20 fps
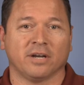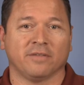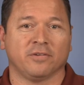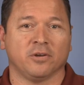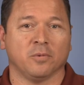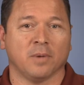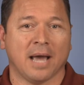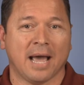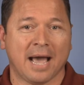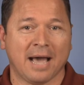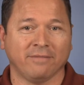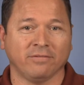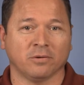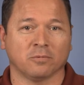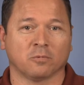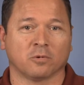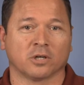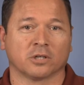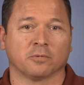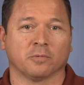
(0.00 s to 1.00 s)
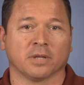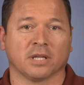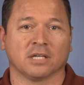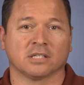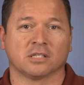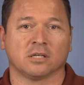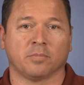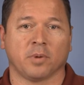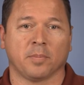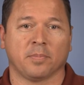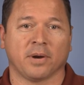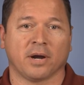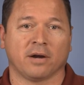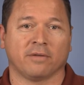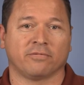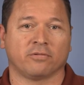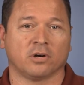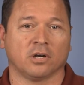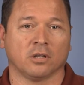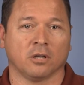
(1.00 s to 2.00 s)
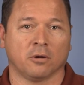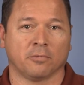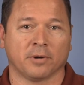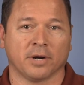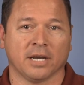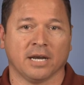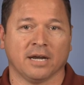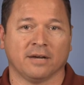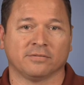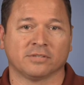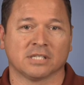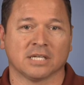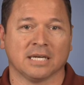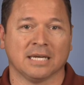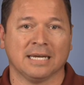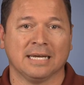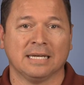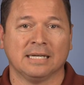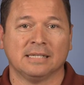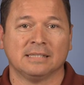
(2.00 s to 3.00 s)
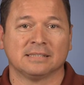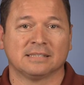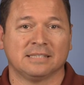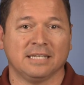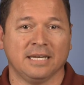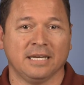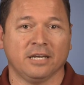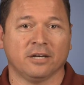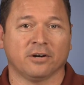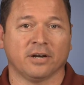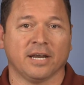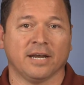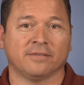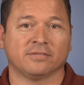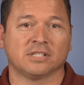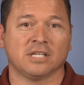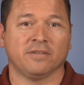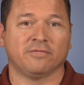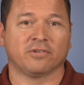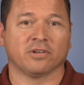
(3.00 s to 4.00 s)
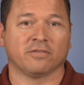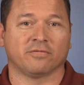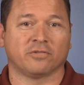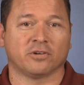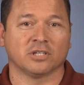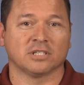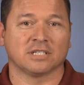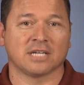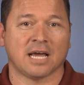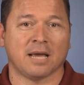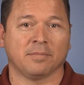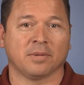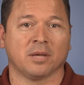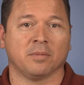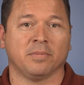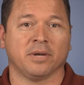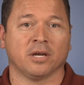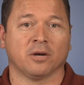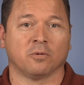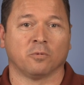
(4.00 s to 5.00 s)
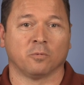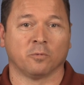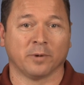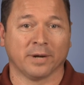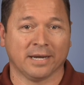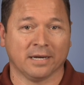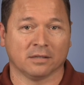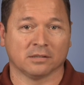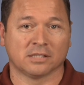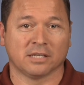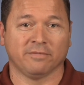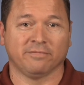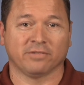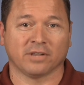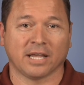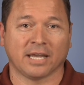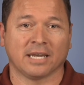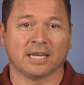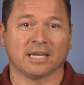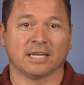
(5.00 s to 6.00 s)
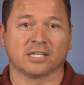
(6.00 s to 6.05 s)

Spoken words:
if you haven't worked with us to prepare for a lower EFC, seeing your EFC for the first time can be a real deflating